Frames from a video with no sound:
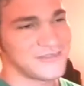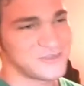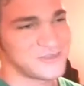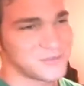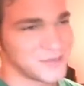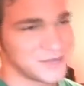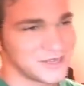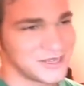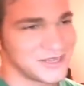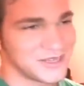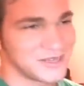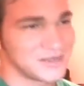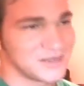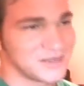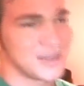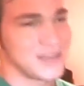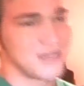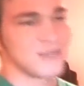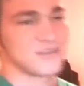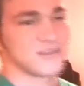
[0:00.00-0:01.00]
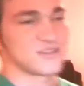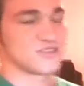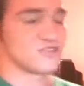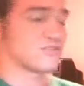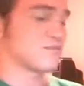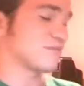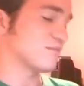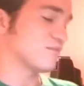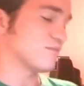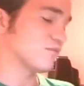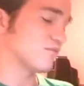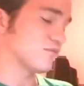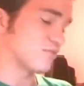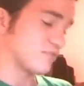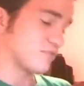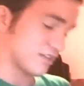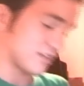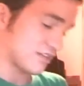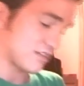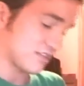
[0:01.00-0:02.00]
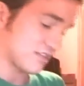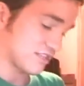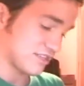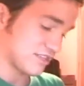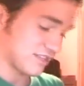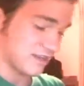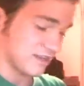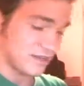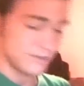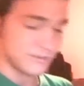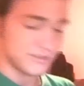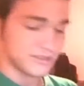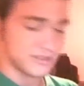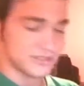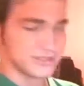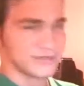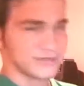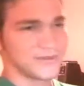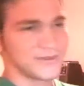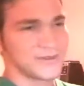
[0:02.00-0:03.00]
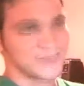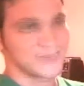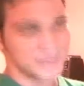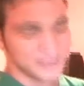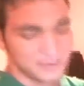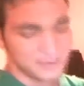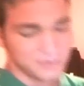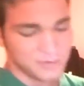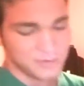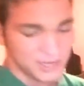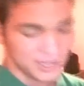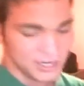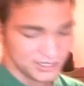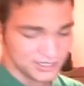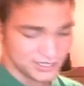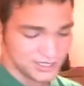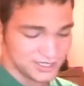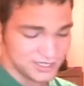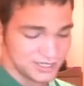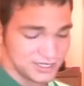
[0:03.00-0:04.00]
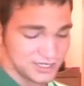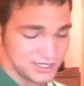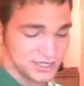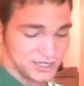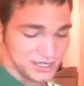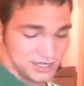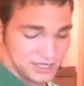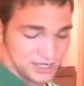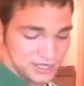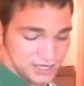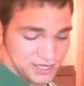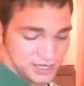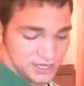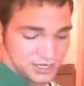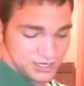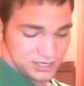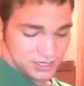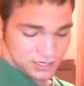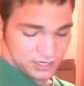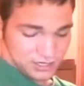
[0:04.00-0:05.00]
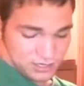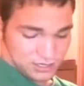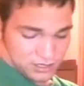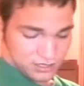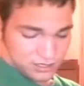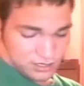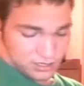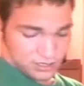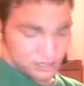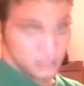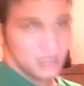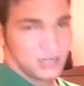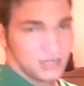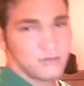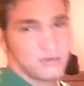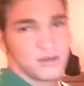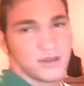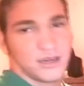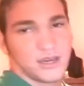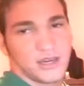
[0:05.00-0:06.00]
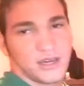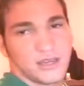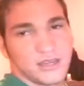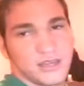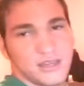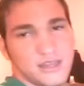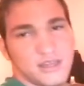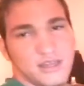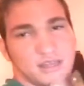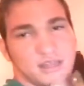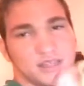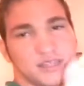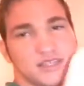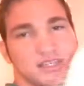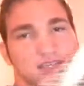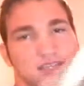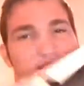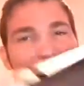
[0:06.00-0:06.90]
but now it should be more because they upped it to 15 minutes. Anyway, this is a